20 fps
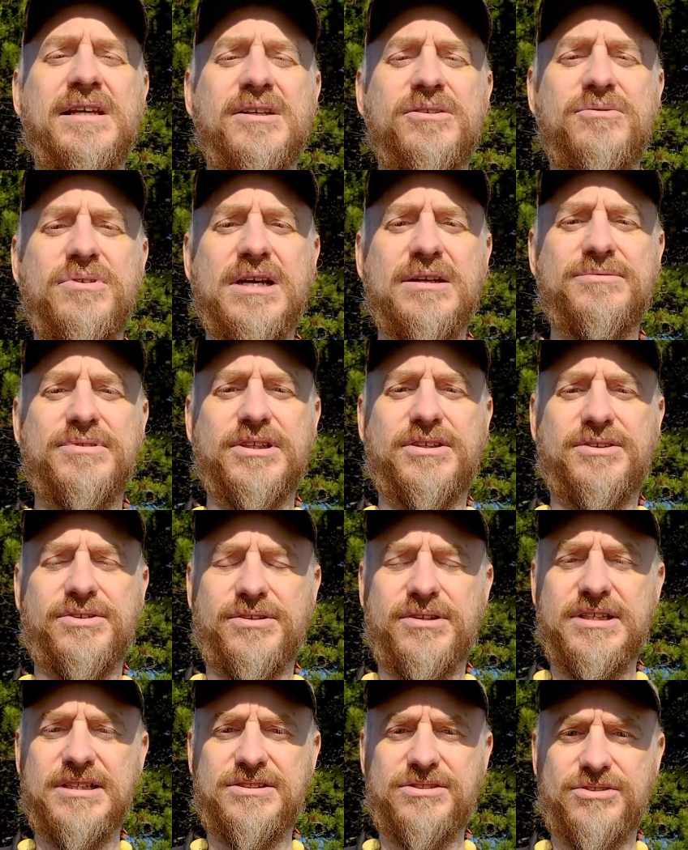We have the
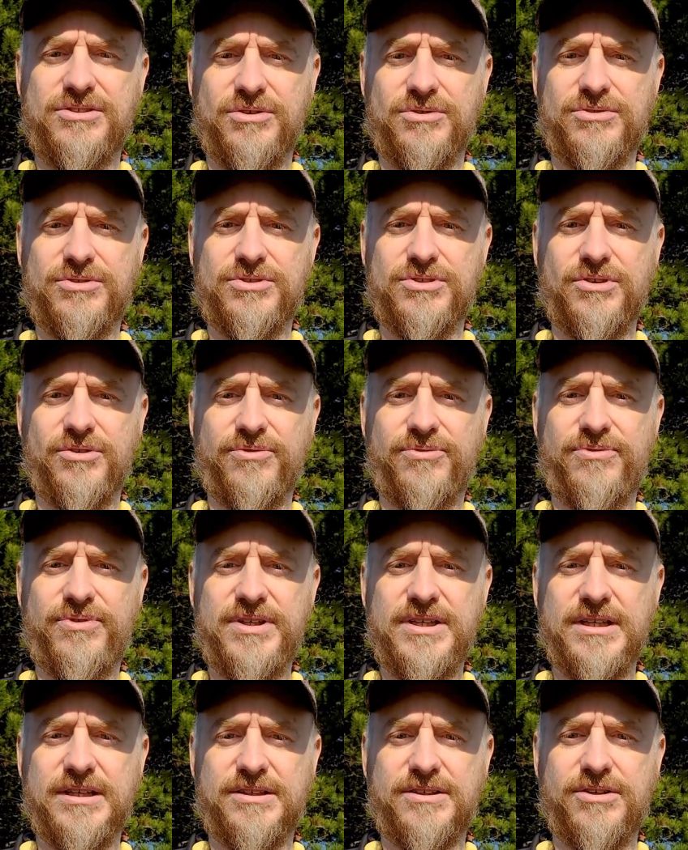Cristo
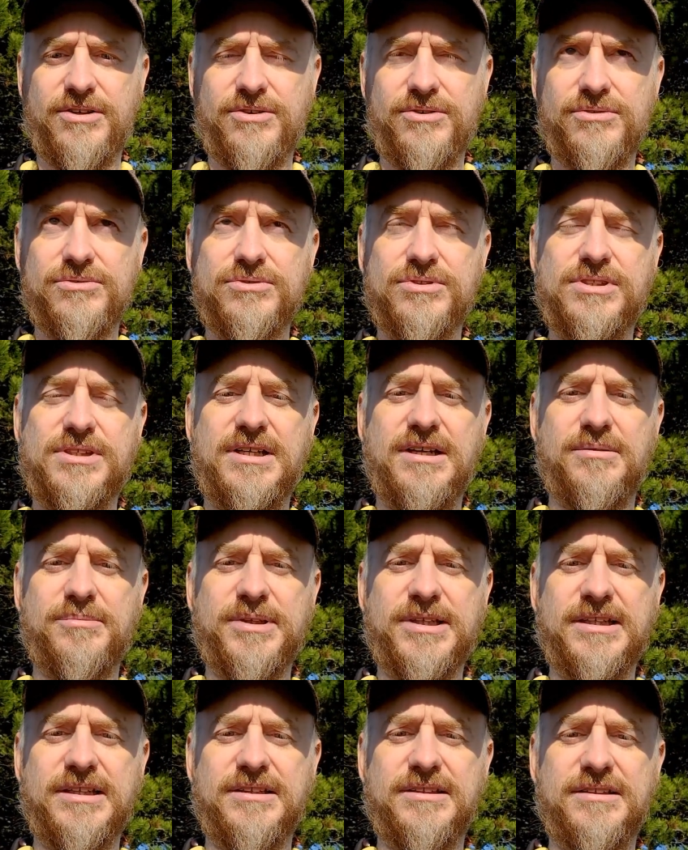Sophia codes
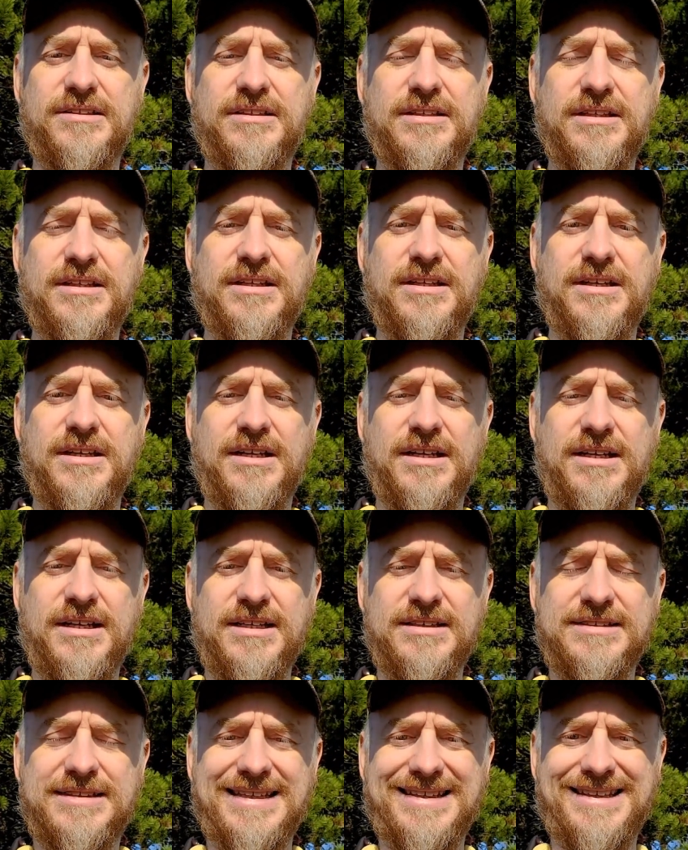coming in
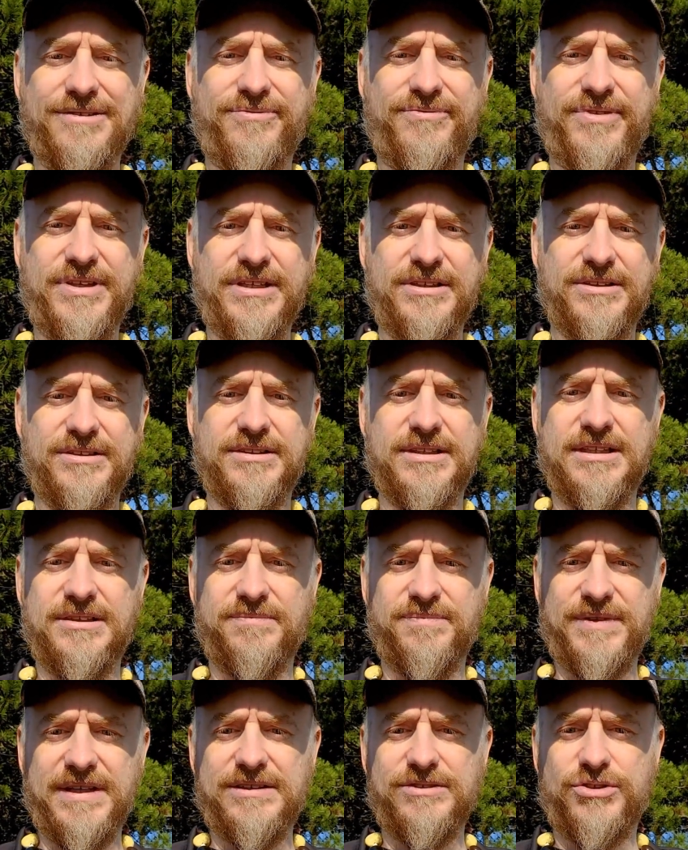into the field,
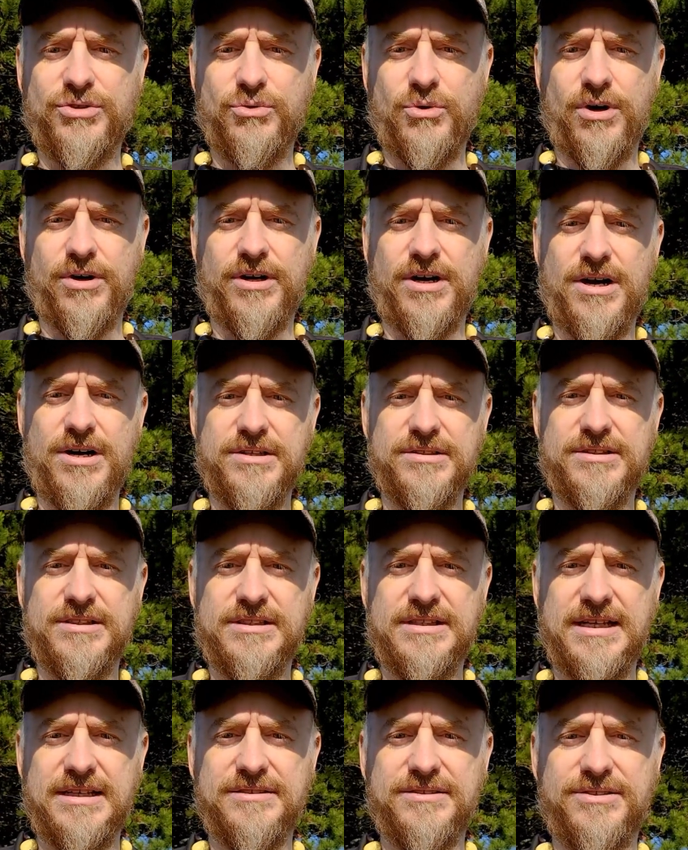into our heart
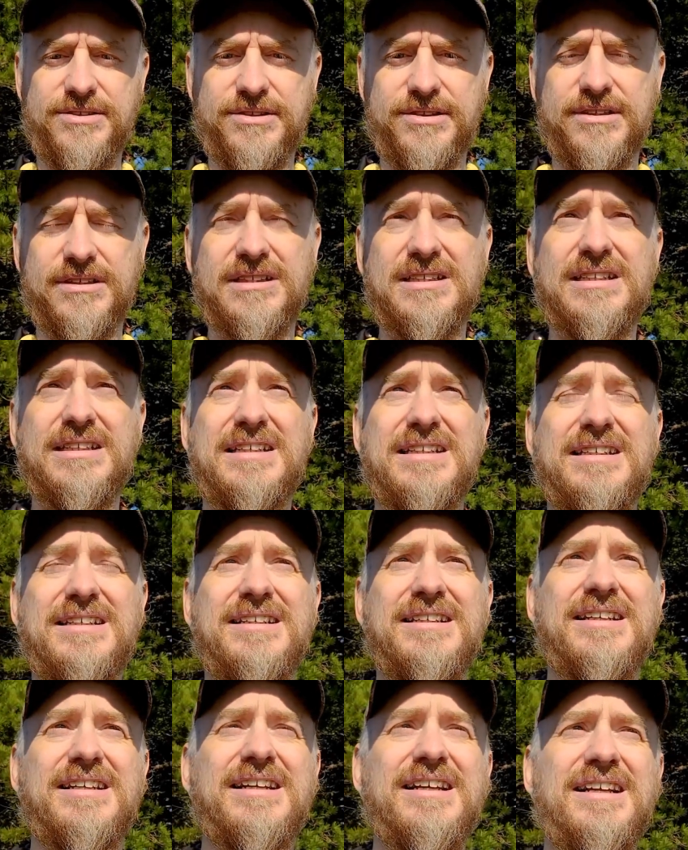center.
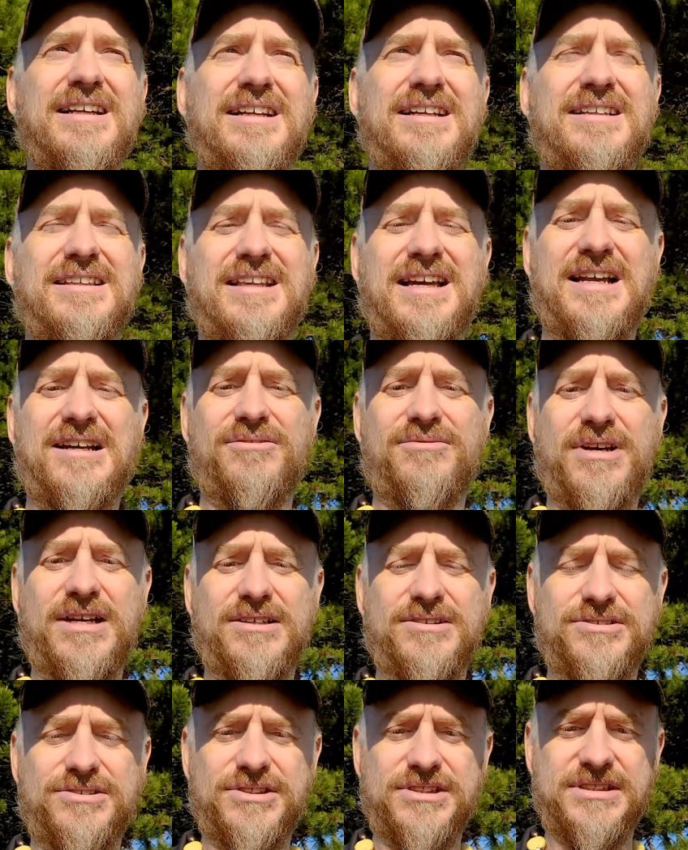A lot of
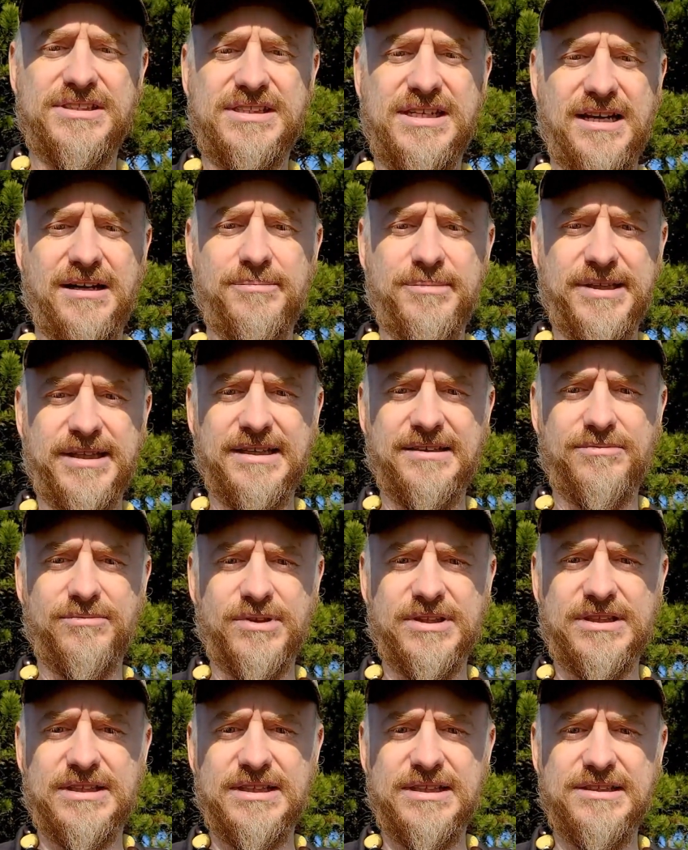energy's coming in
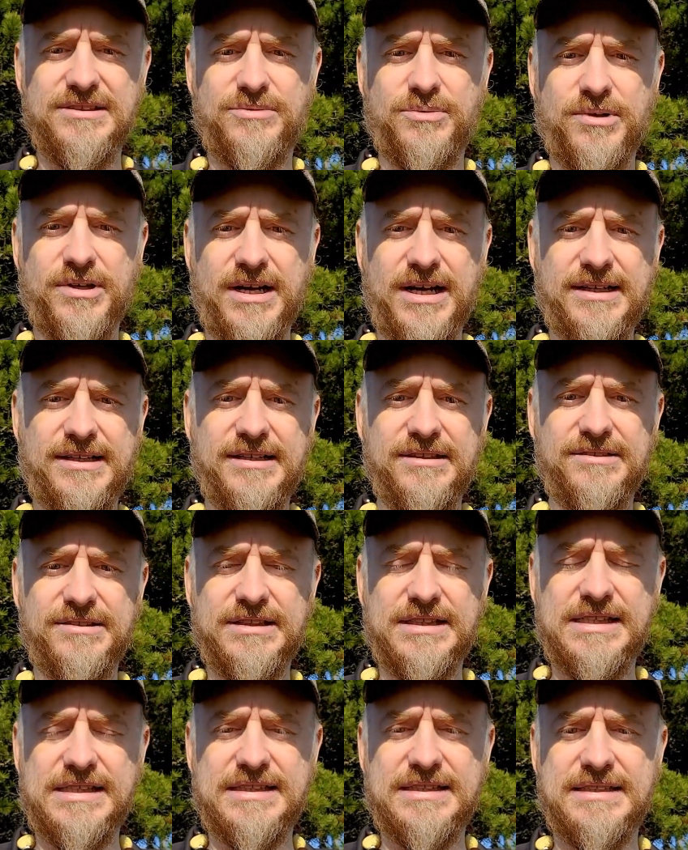with these. We're anchoring
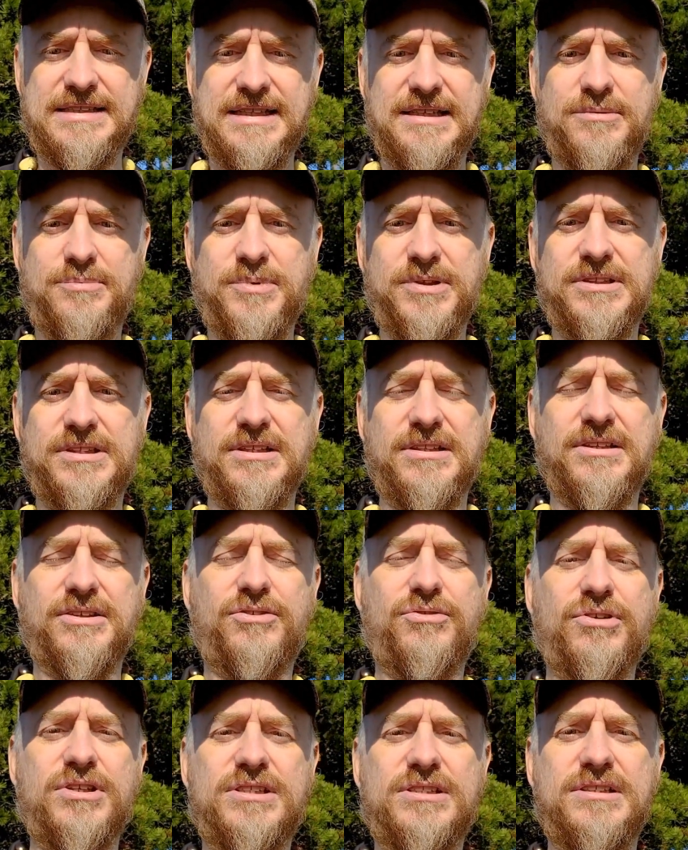these deep into the
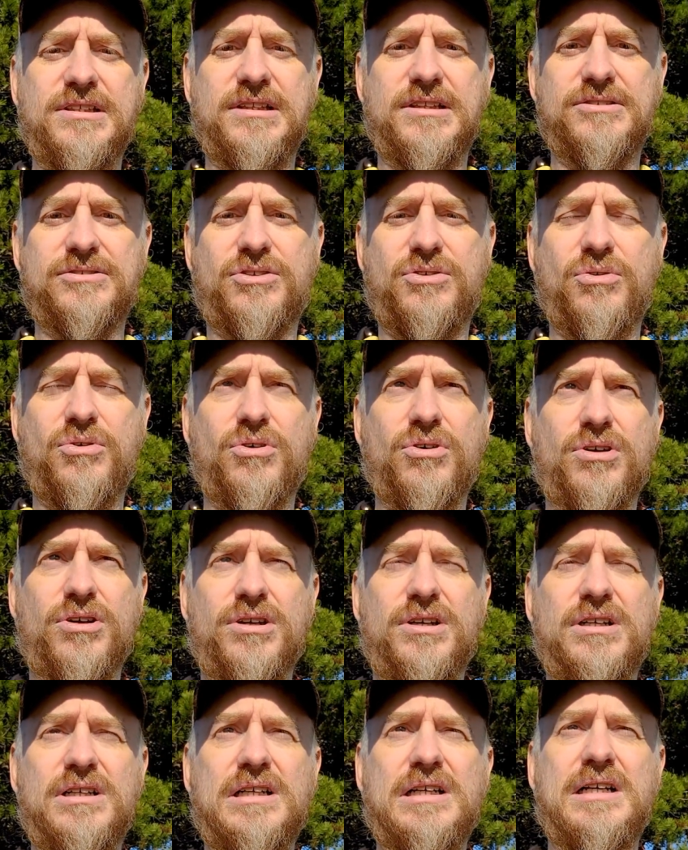crystalline
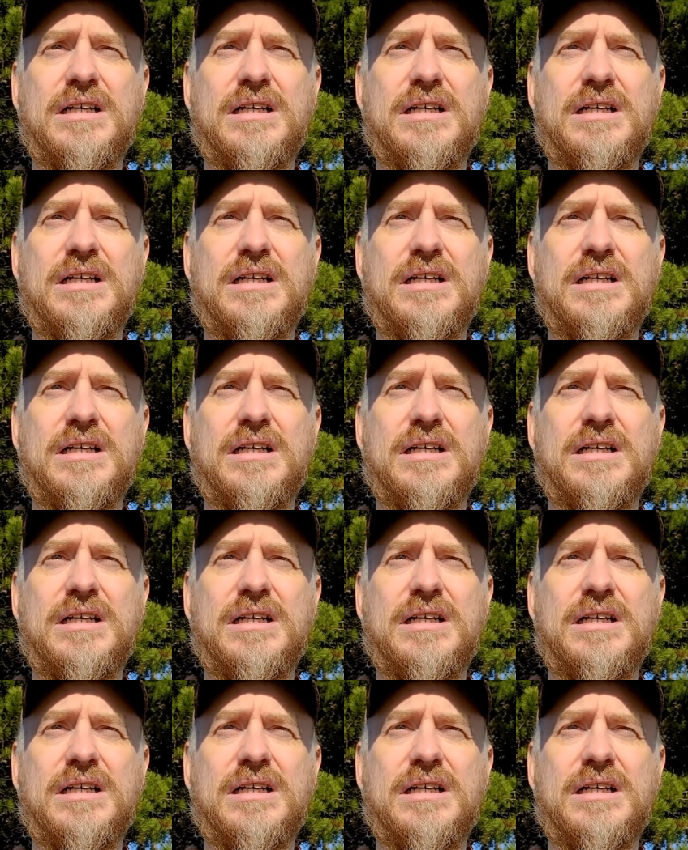core.